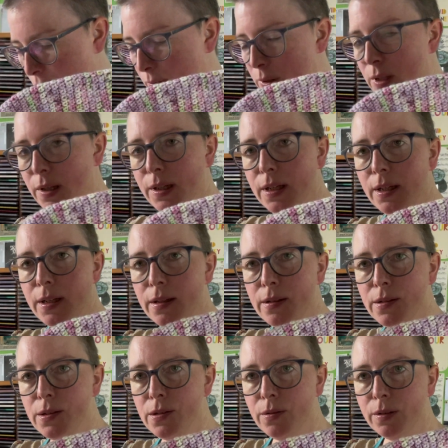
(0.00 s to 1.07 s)
I've started
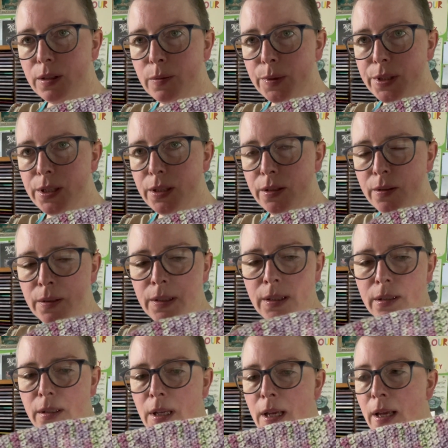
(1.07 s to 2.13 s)
sock number 2.
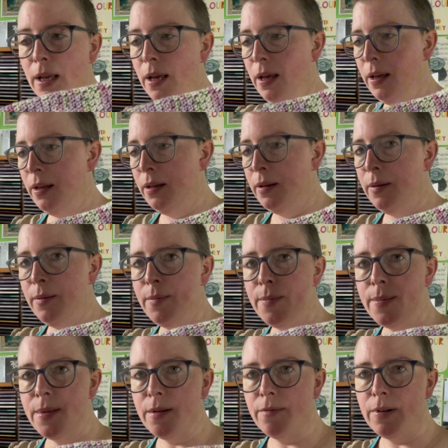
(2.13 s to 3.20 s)

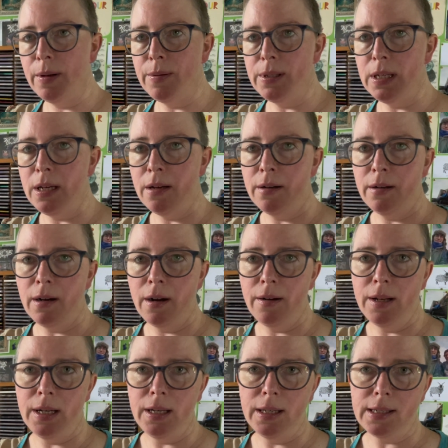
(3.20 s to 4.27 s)
The rounds here are
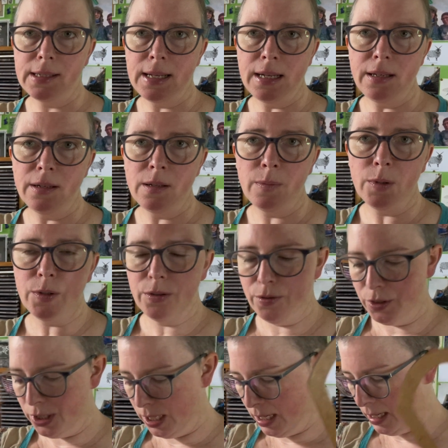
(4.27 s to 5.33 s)
in extended double
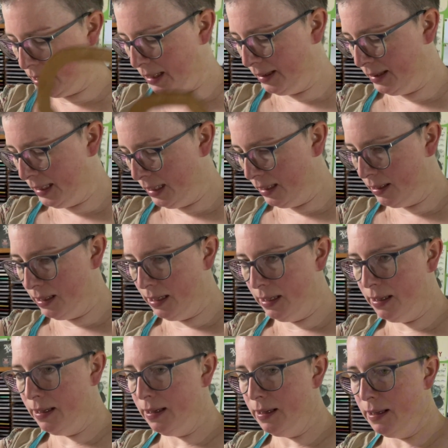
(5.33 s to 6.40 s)
crochet, and I think
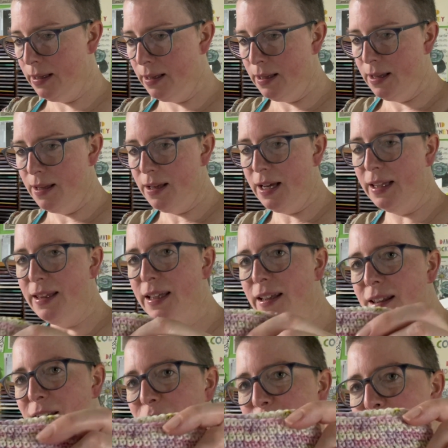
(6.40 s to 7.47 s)

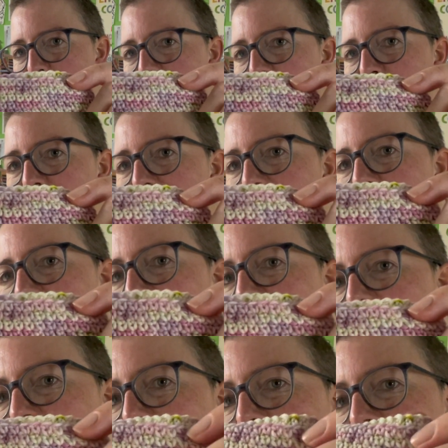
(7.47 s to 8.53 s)
they show off the yarn